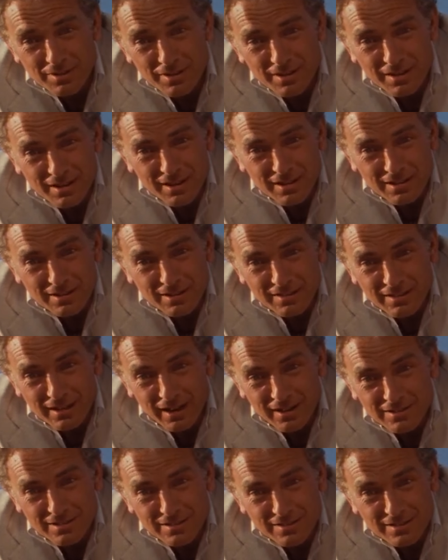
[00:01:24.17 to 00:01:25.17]
that is
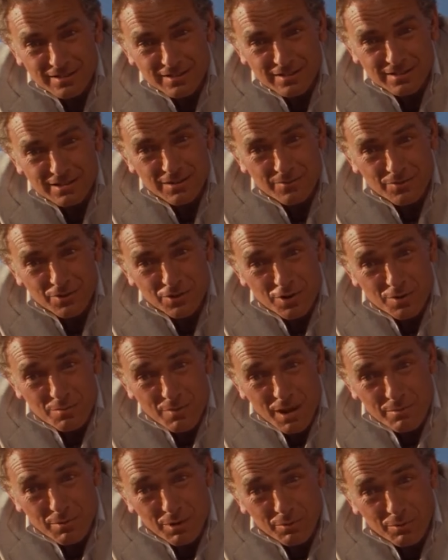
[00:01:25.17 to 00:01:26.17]
proven to work, and that the